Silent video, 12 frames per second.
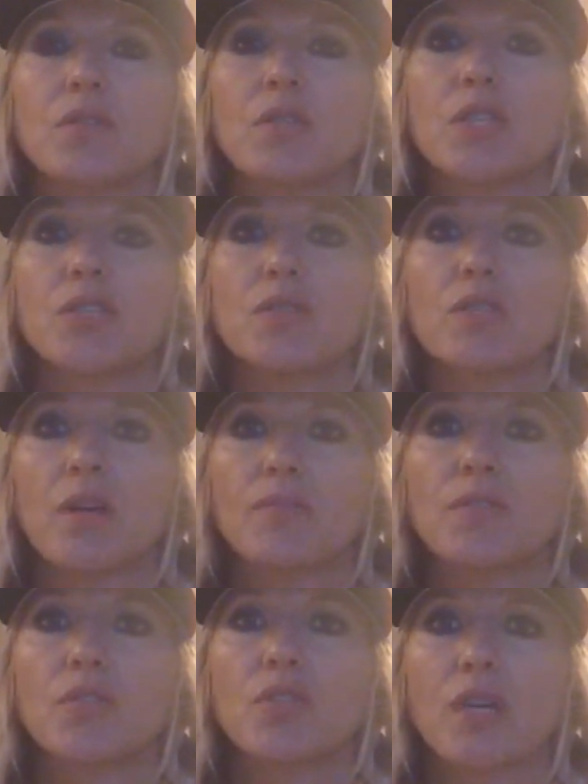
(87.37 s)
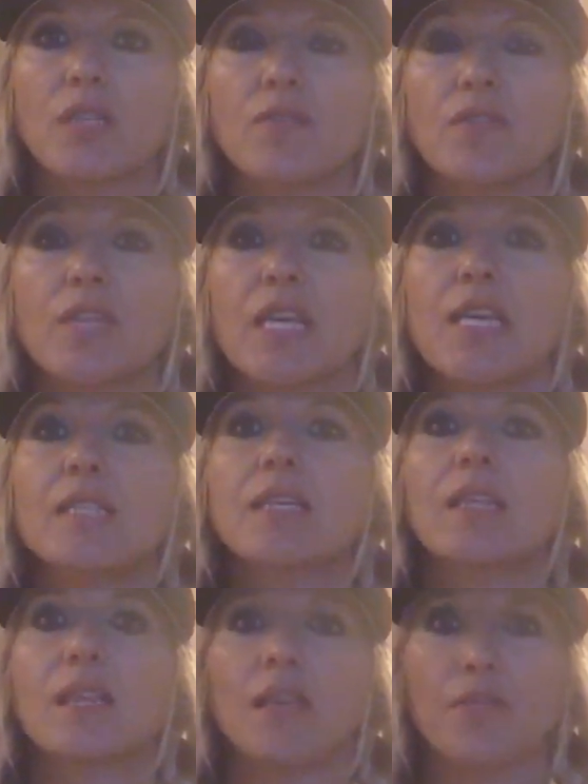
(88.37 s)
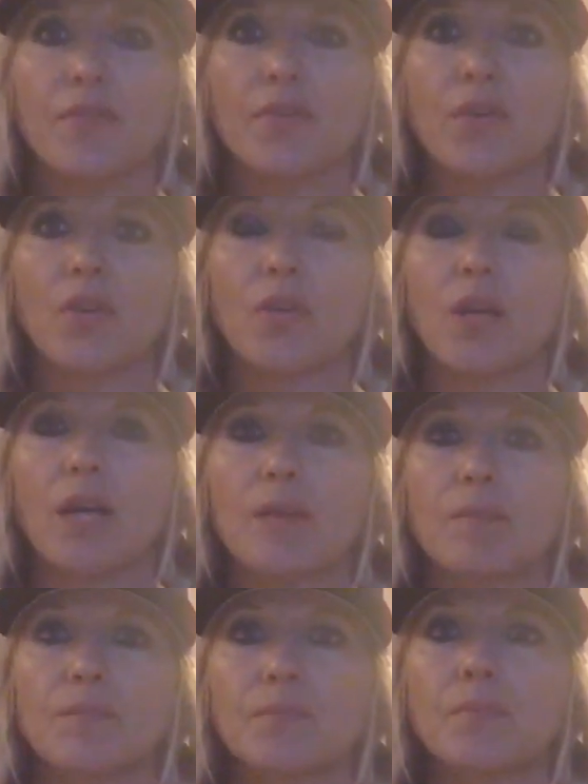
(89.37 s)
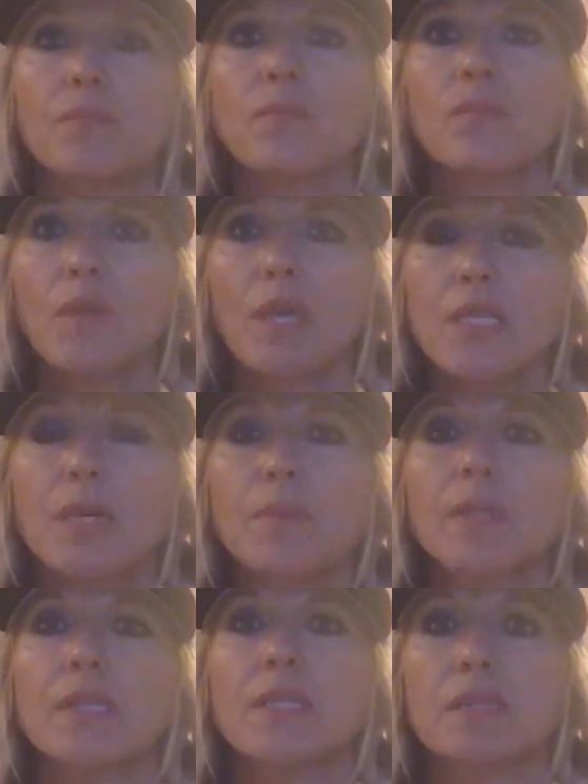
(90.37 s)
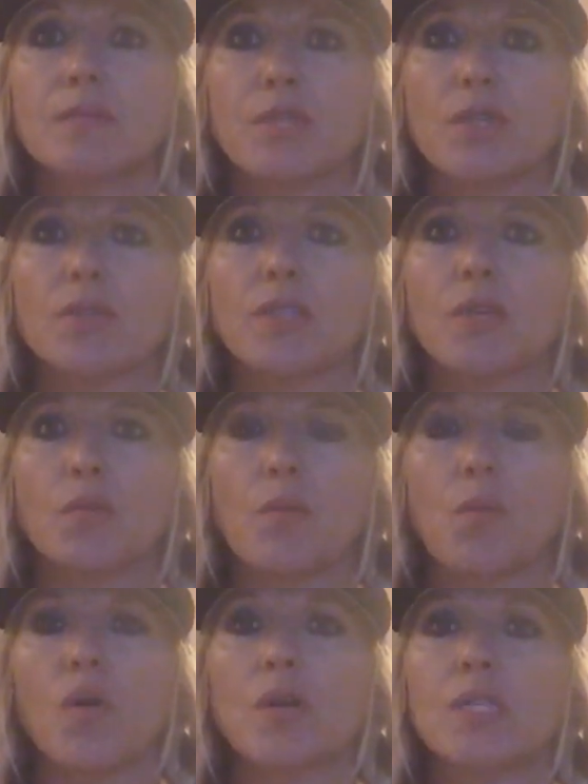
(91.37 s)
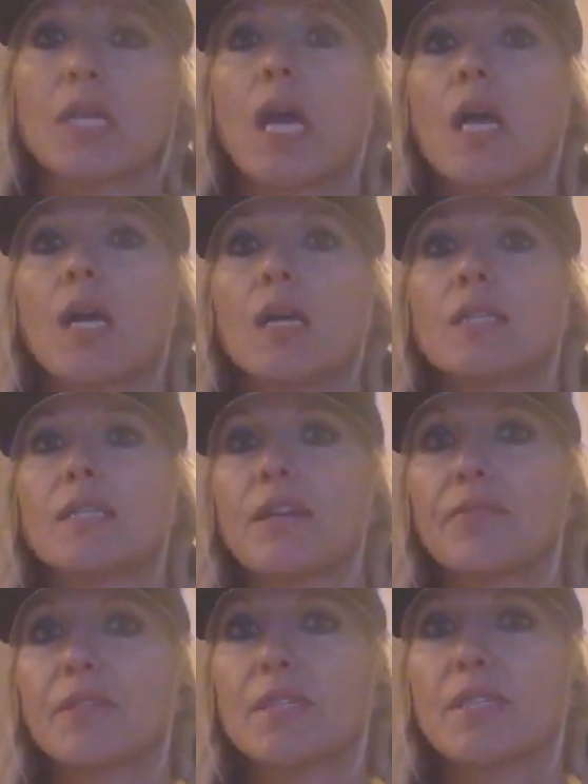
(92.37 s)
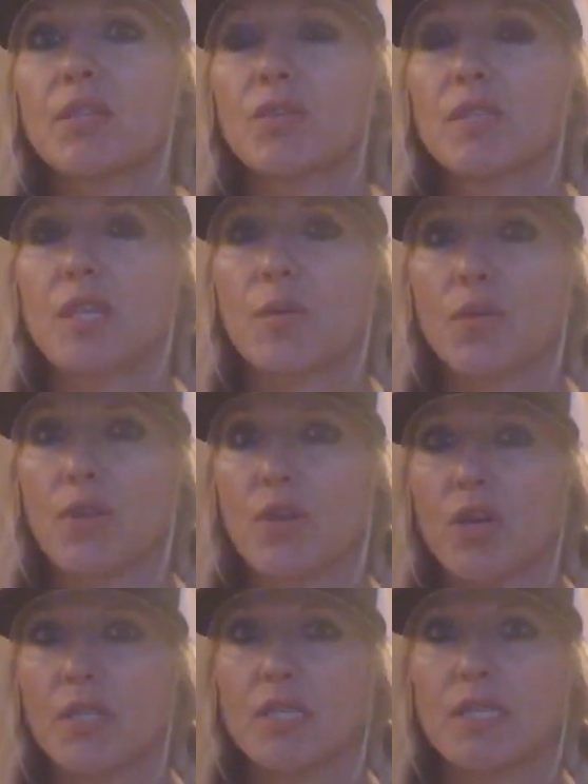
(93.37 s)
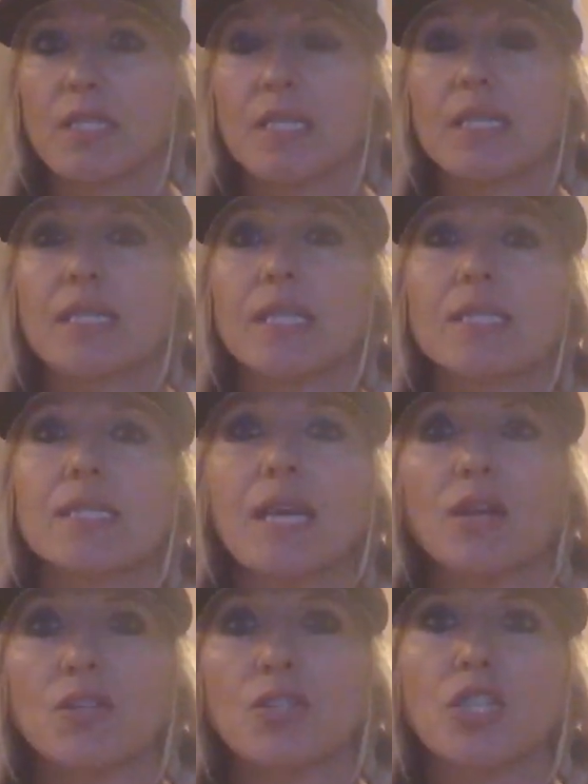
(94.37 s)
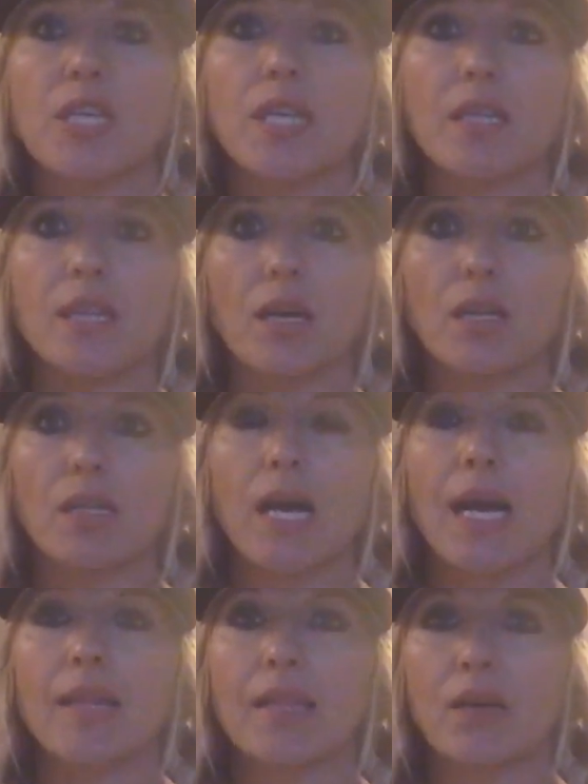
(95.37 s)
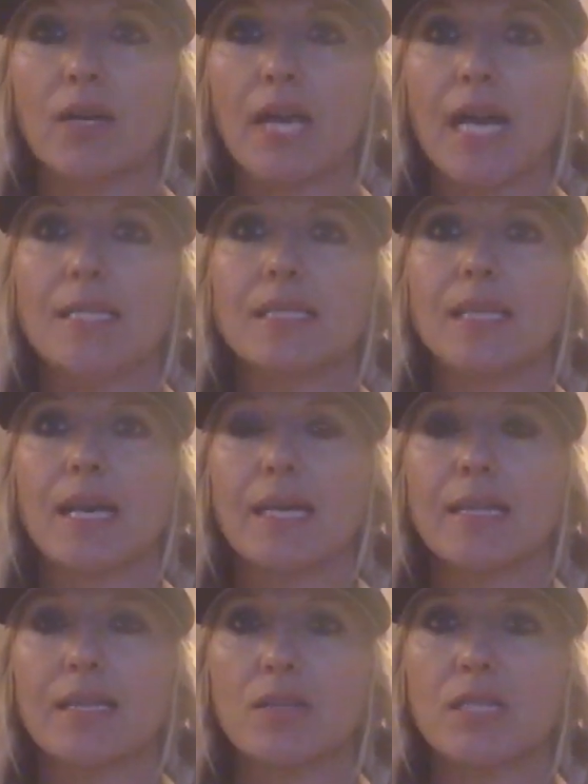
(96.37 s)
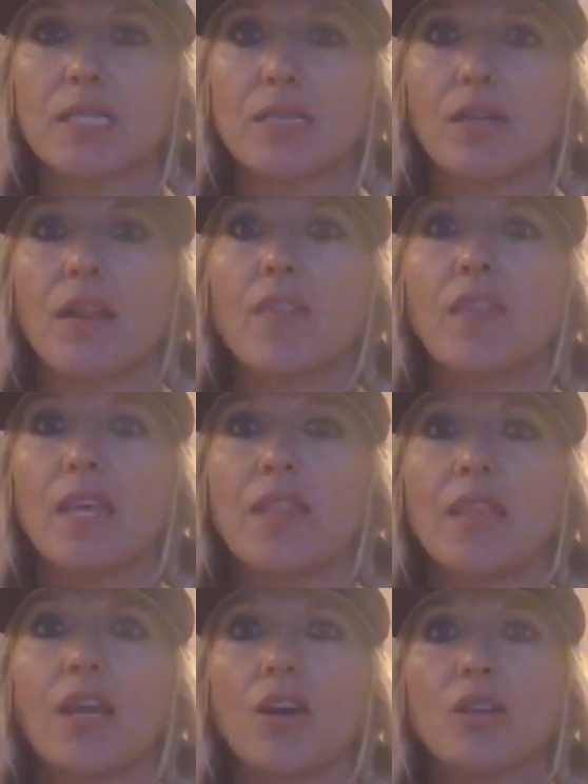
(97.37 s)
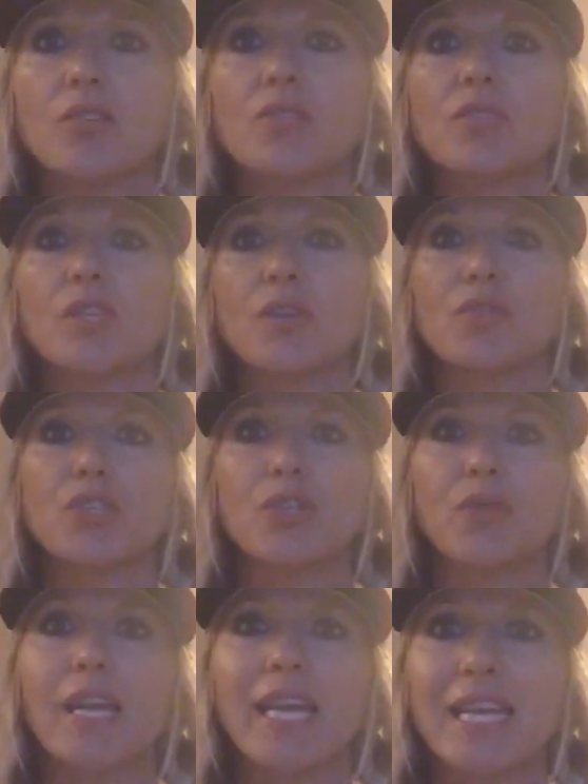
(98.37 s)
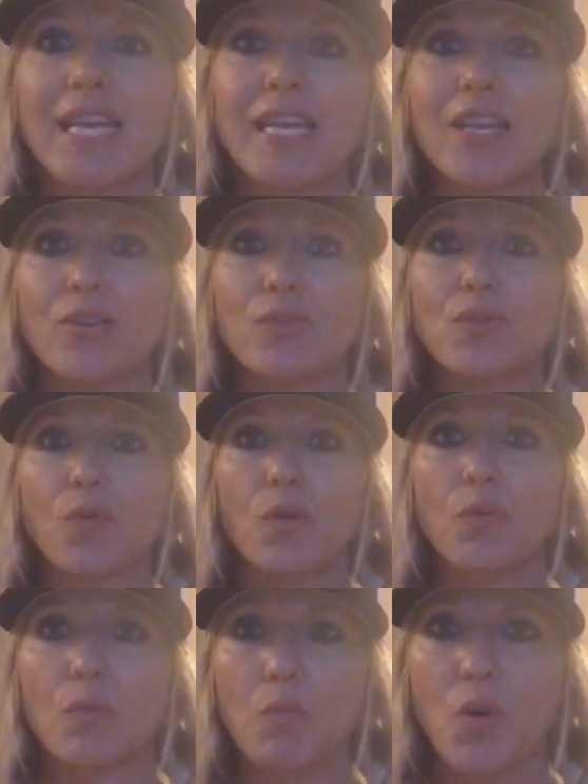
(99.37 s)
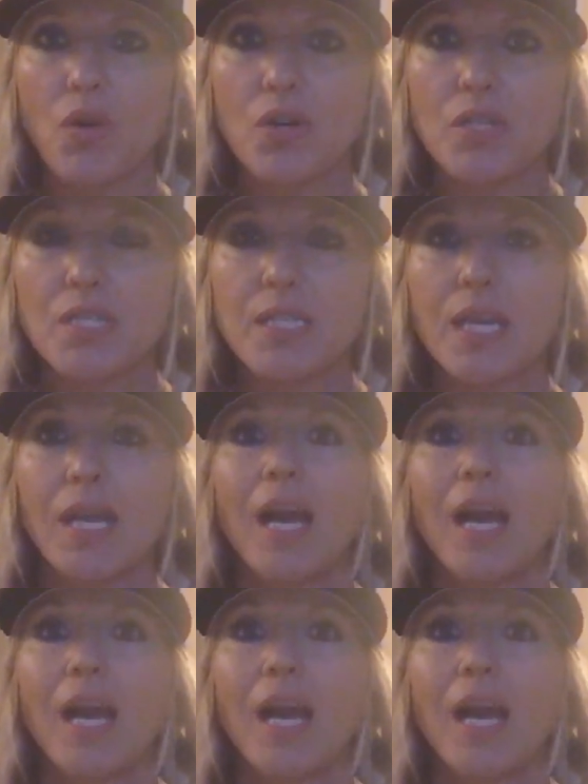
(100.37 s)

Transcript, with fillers: So they do self-destructive things, and then they feel typically some guilt and remorse. The difference that you'll see with a narcissist is they'll cheat, they'll lie, they'll gaslight, they'll steal, and then they also don't show any guilt or remorse.